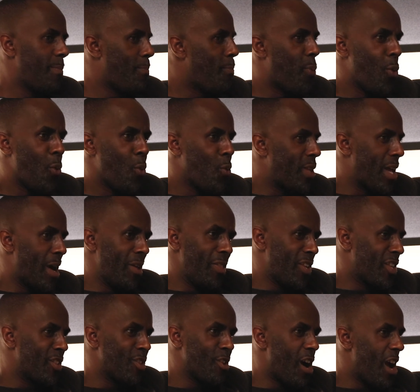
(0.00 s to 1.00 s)
pulled out
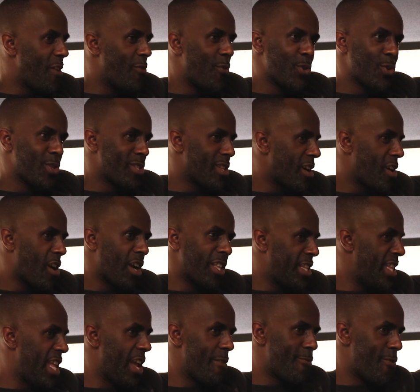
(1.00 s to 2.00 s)
this knife, which is like kind of
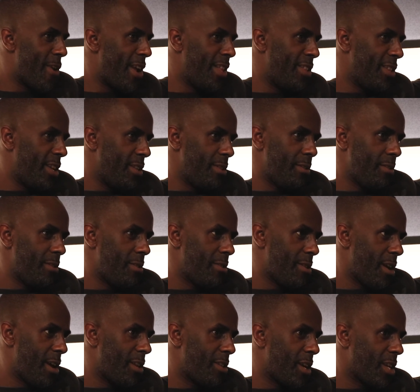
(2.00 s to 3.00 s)
never ending.
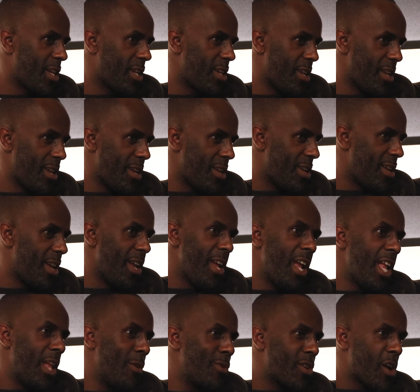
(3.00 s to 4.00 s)
It
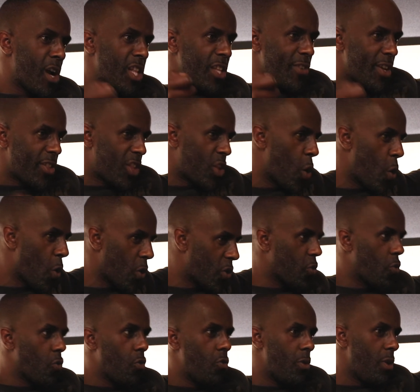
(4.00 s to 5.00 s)
was kind of a
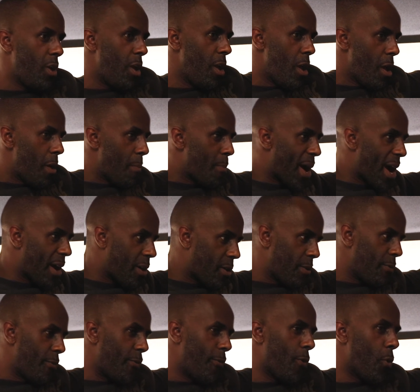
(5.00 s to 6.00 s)
tussle
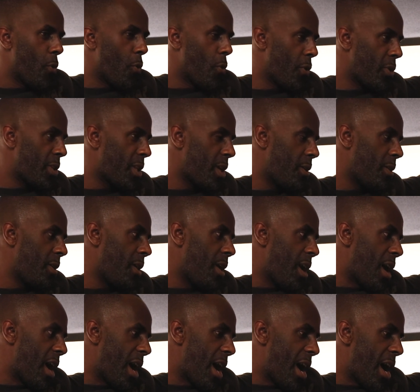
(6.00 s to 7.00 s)
backward and forward.
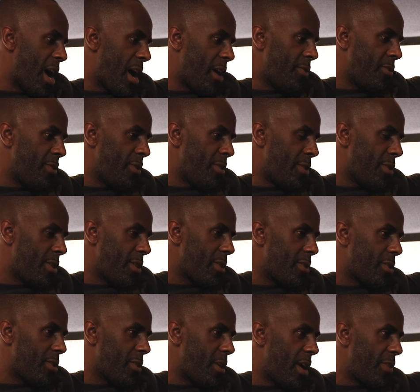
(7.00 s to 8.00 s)
And
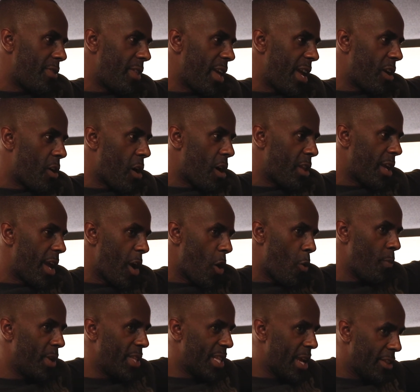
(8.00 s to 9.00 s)
like they kind of
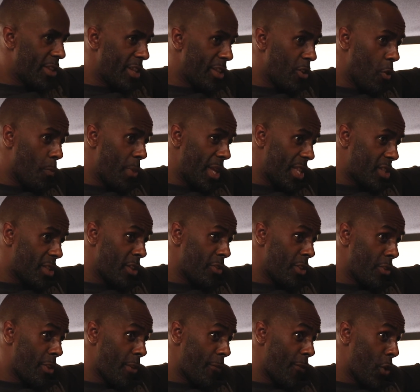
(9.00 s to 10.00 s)
held me down.
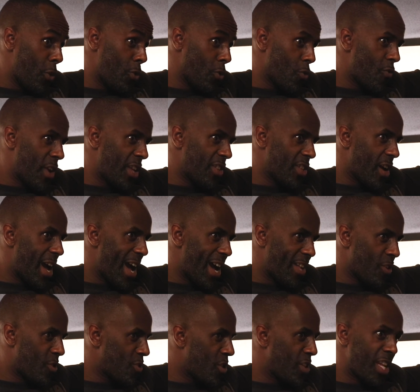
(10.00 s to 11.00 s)
The few little rings that I
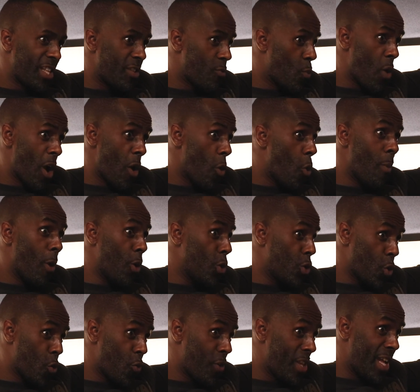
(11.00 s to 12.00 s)
had on, because I didn't wear all my
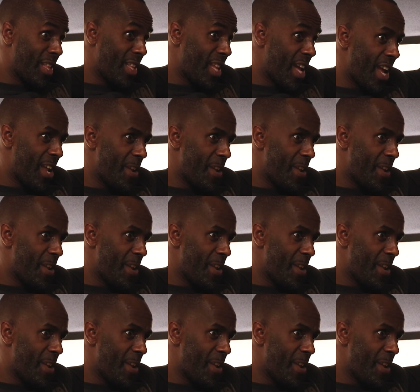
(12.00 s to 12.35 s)
jewelry that day.